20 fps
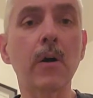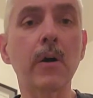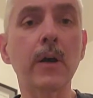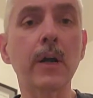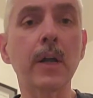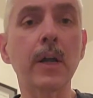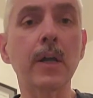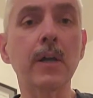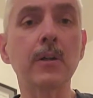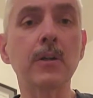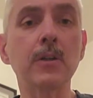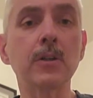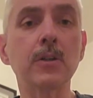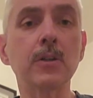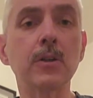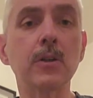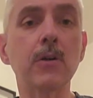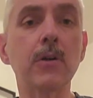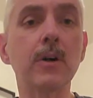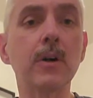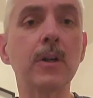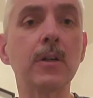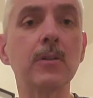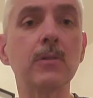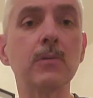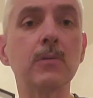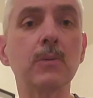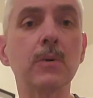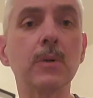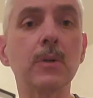getting discouraged
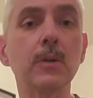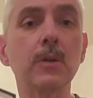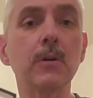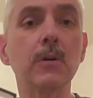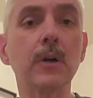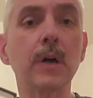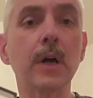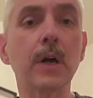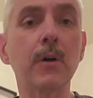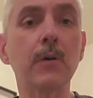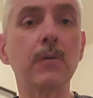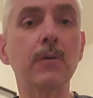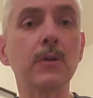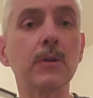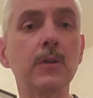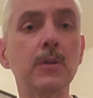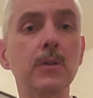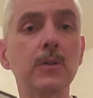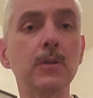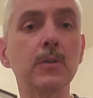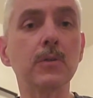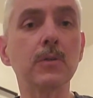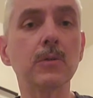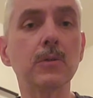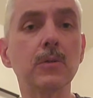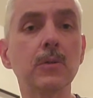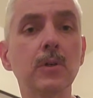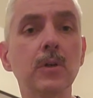with your health issues,